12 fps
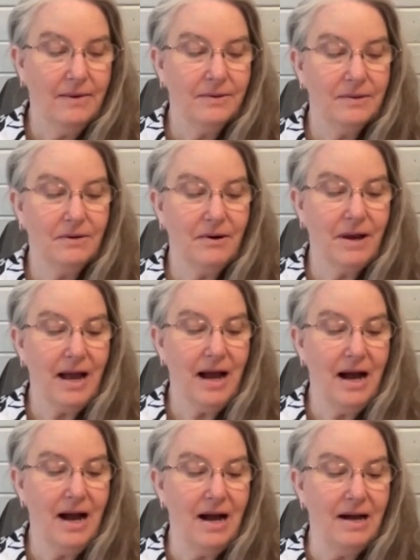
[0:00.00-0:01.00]

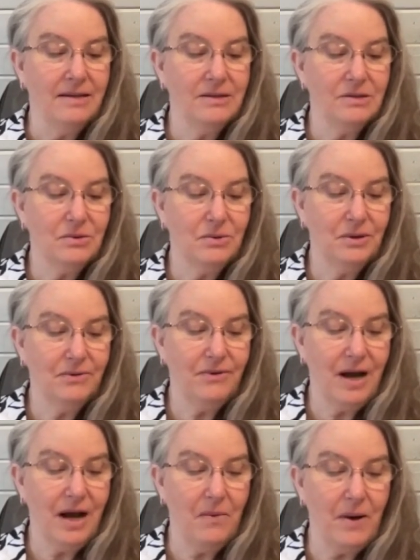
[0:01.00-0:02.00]
sword of
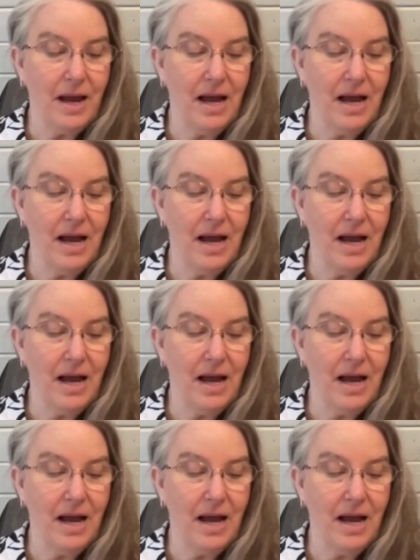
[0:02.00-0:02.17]
Yahweh,